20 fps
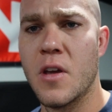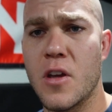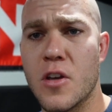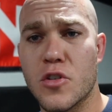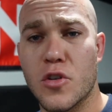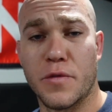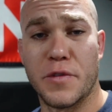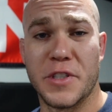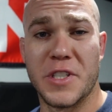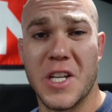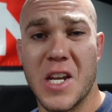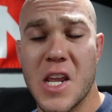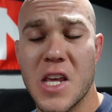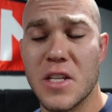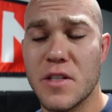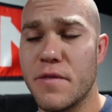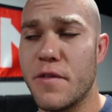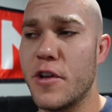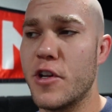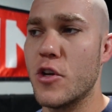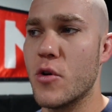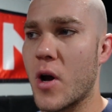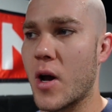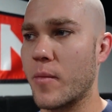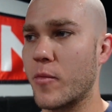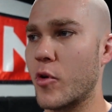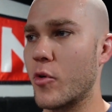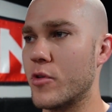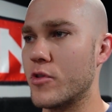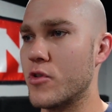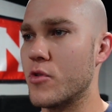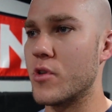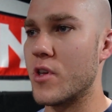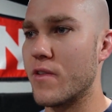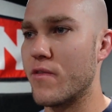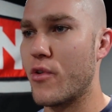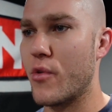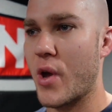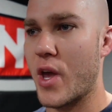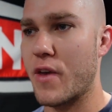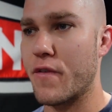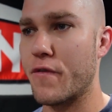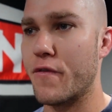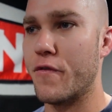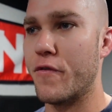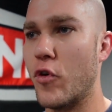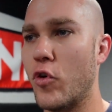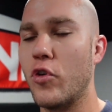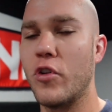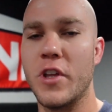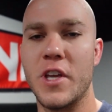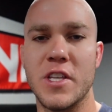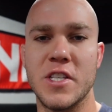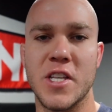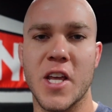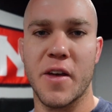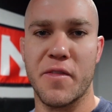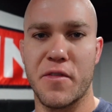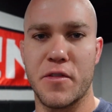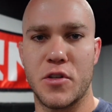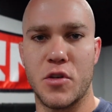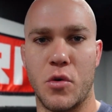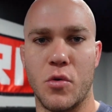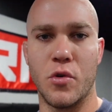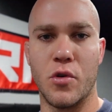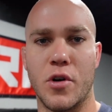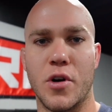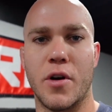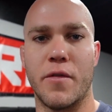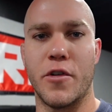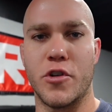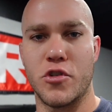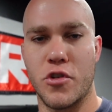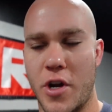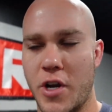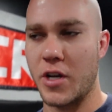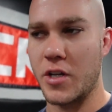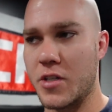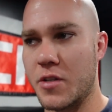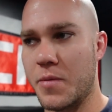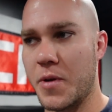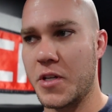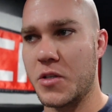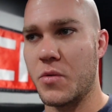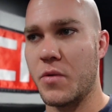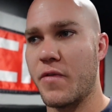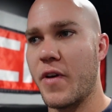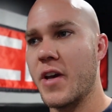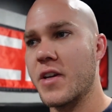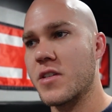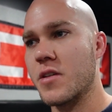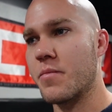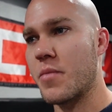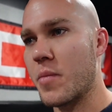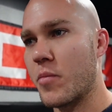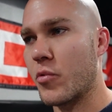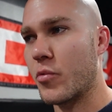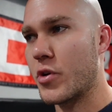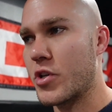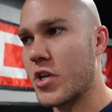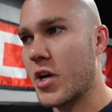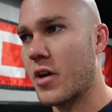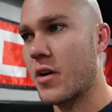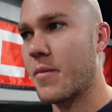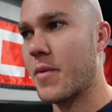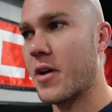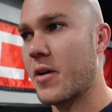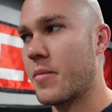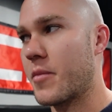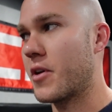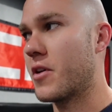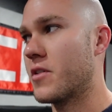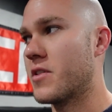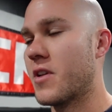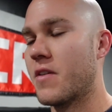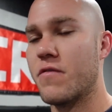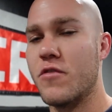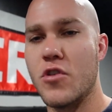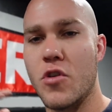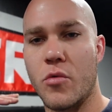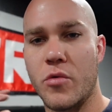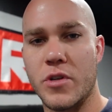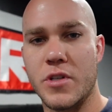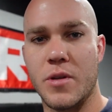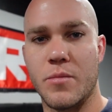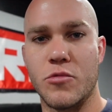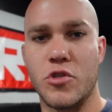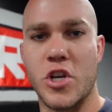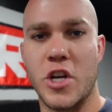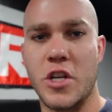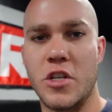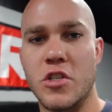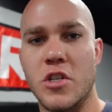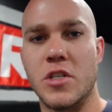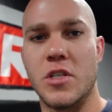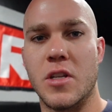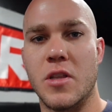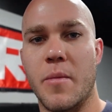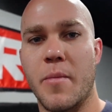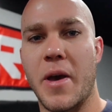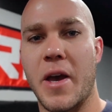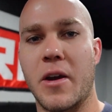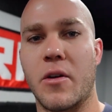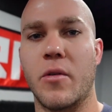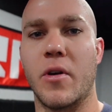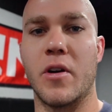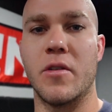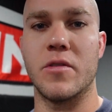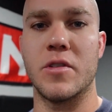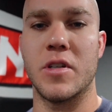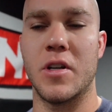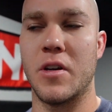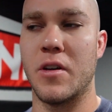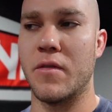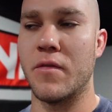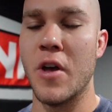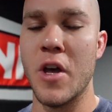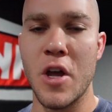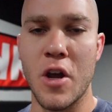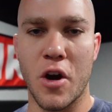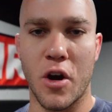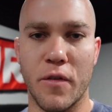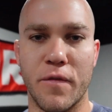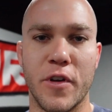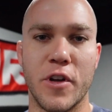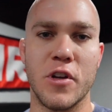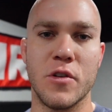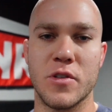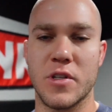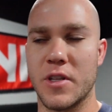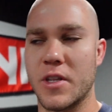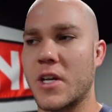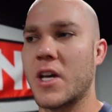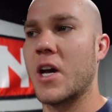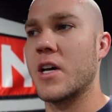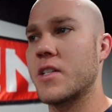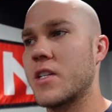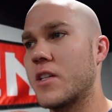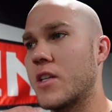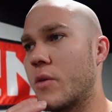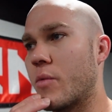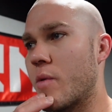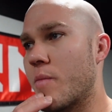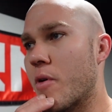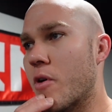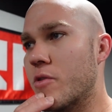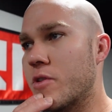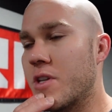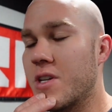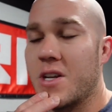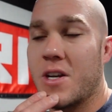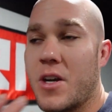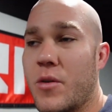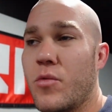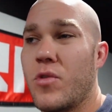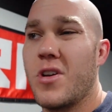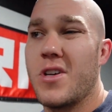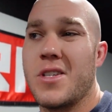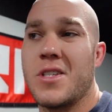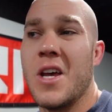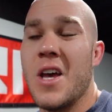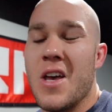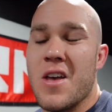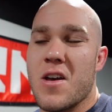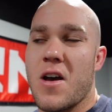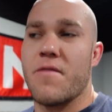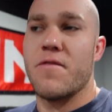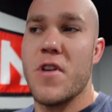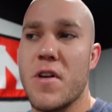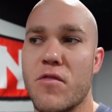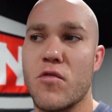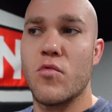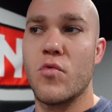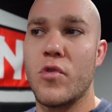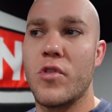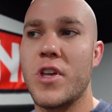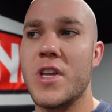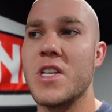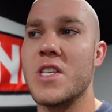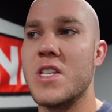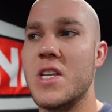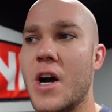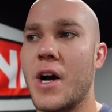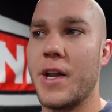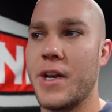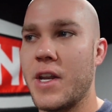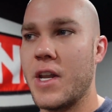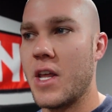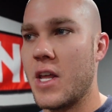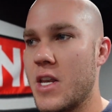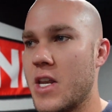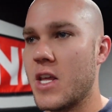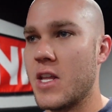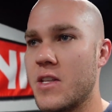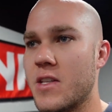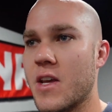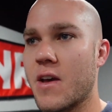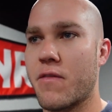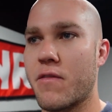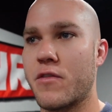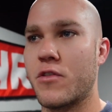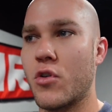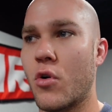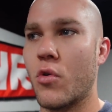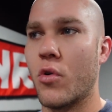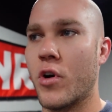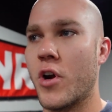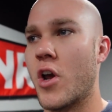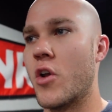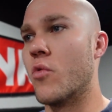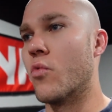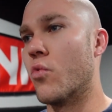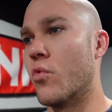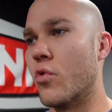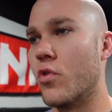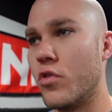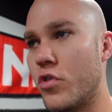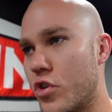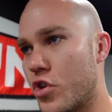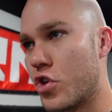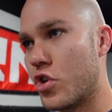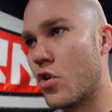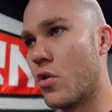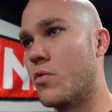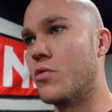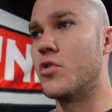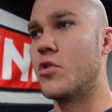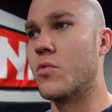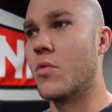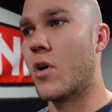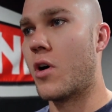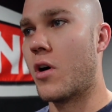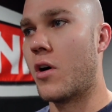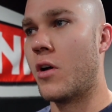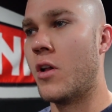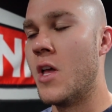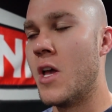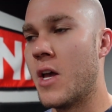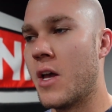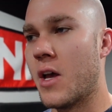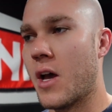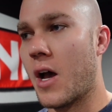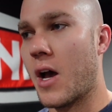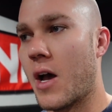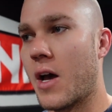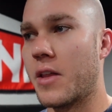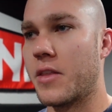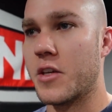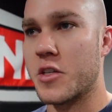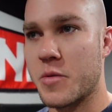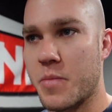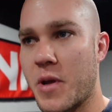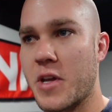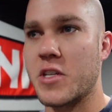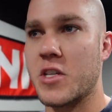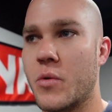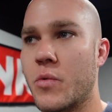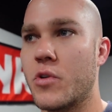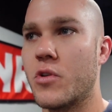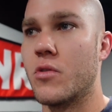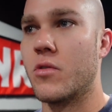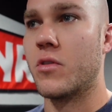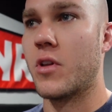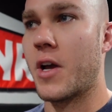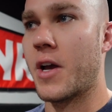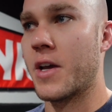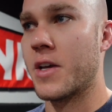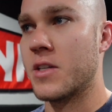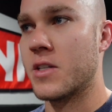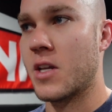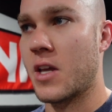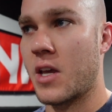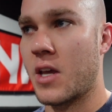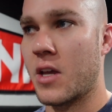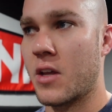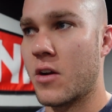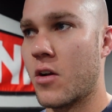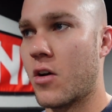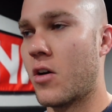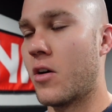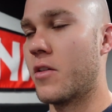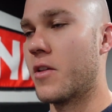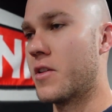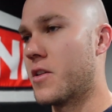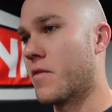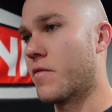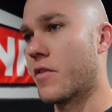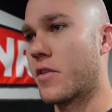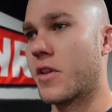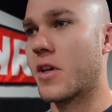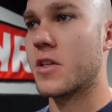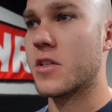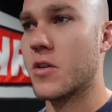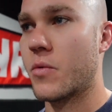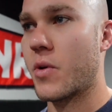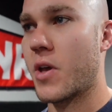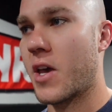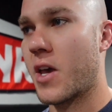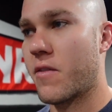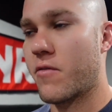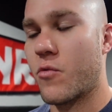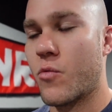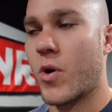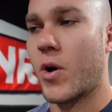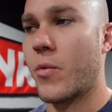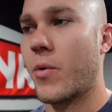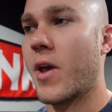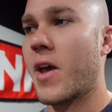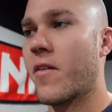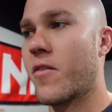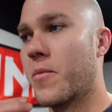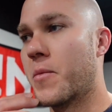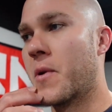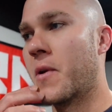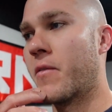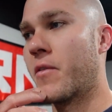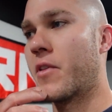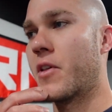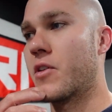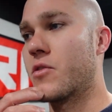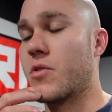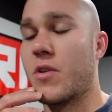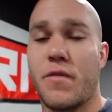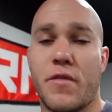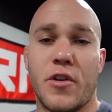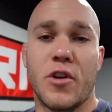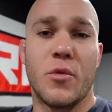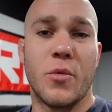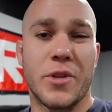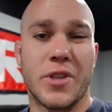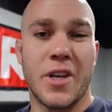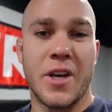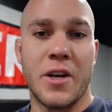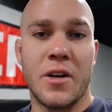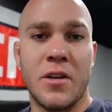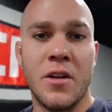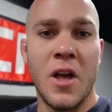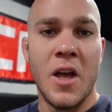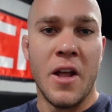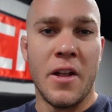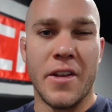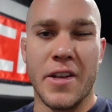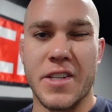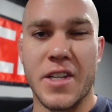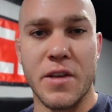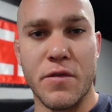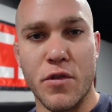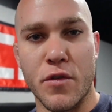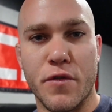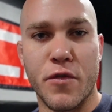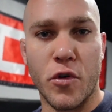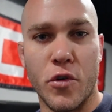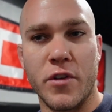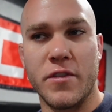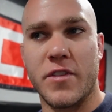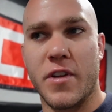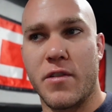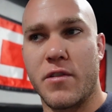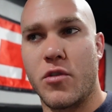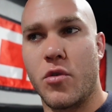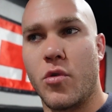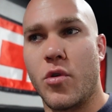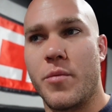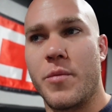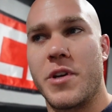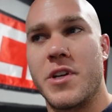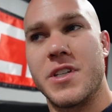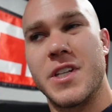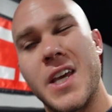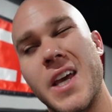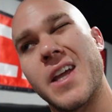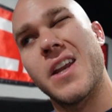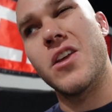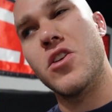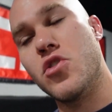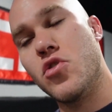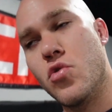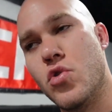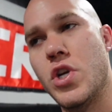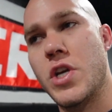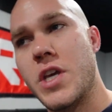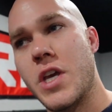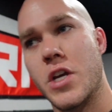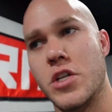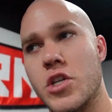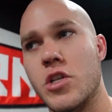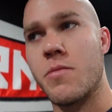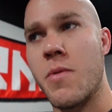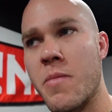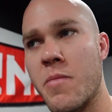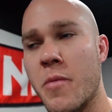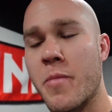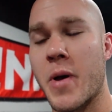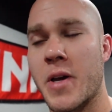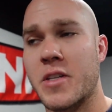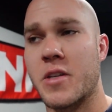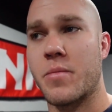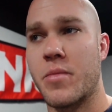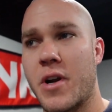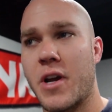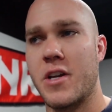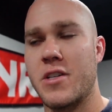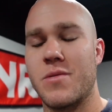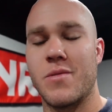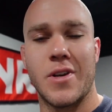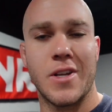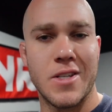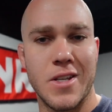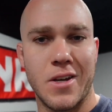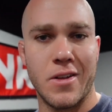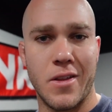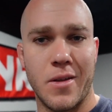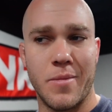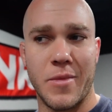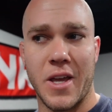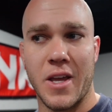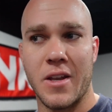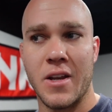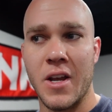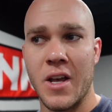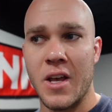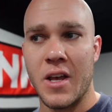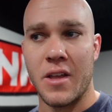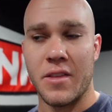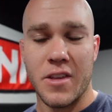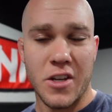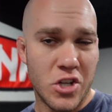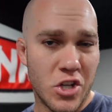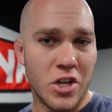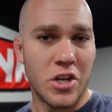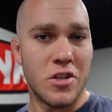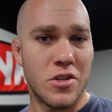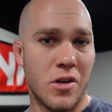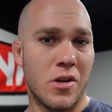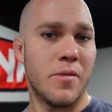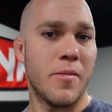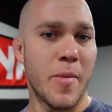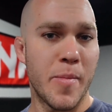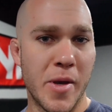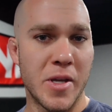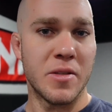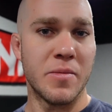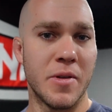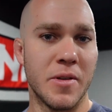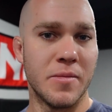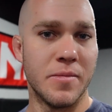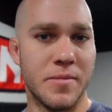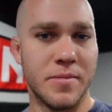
So for today's video, I'm going to give you a full in-depth tour of our training space. We've had some people reach out about it because they've noticed some changes in the backgrounds of our videos and the content that we posted. And I realized I've never really done an in-depth tour and really showed you all the space that we utilize and all the different things that we have and why we have them and everything. So I figured, what the hell, let's give you a full in-depth tour, because again, it usually catches people by surprise when I tell them that this shit is all in my basement.